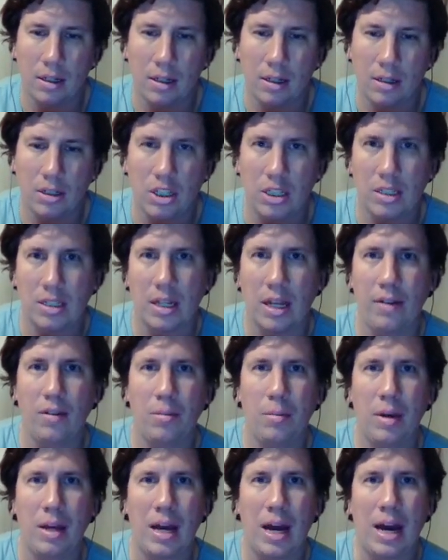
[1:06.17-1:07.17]
She's giving
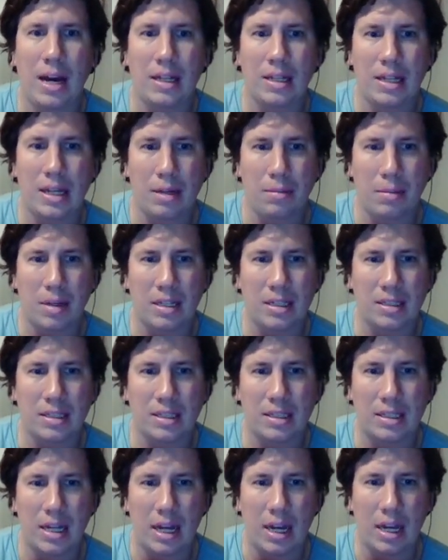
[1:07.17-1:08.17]
me did
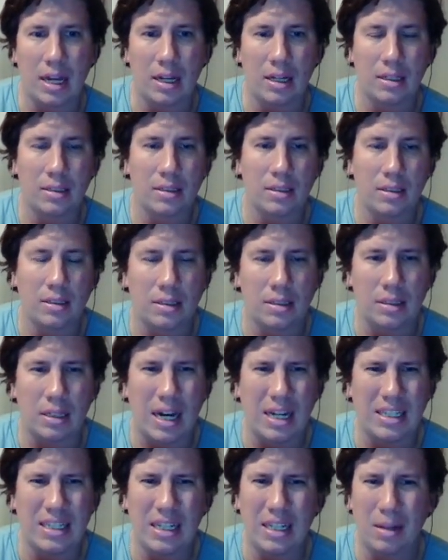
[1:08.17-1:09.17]
Menzel,
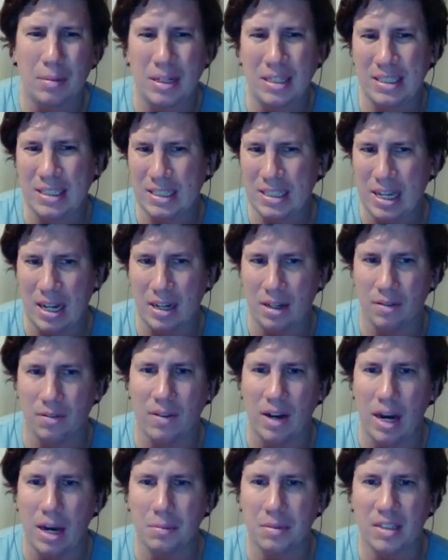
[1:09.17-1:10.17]
Idina Menzel
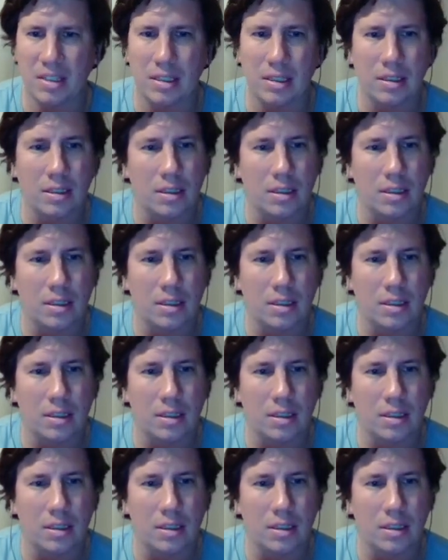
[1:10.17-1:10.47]
vibes.